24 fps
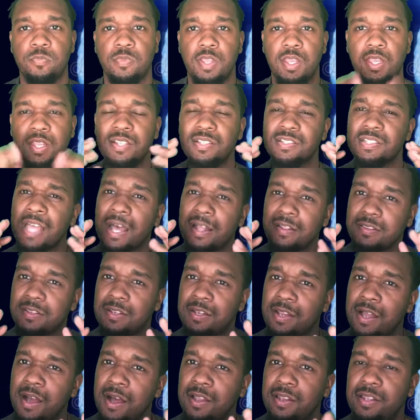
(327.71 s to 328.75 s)
It is not the
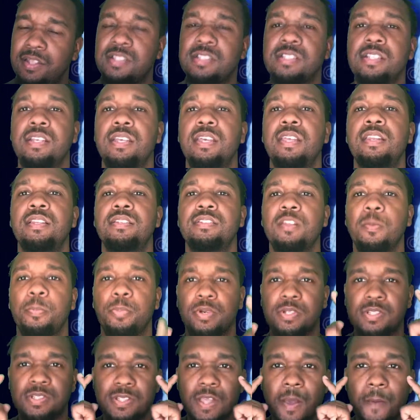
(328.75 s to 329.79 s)
knowledge, it is the
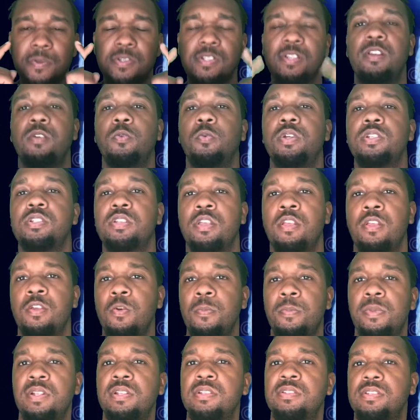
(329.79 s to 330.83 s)
perception in which
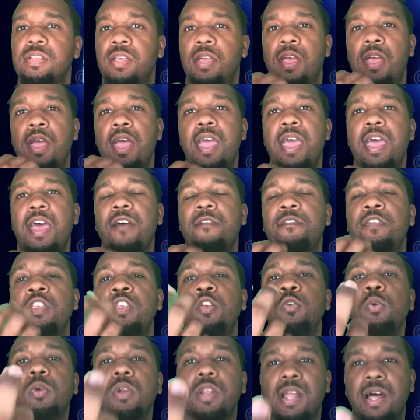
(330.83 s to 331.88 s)
humans have
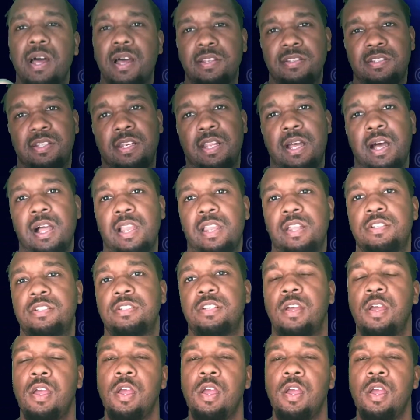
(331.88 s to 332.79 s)
utilized the knowledge,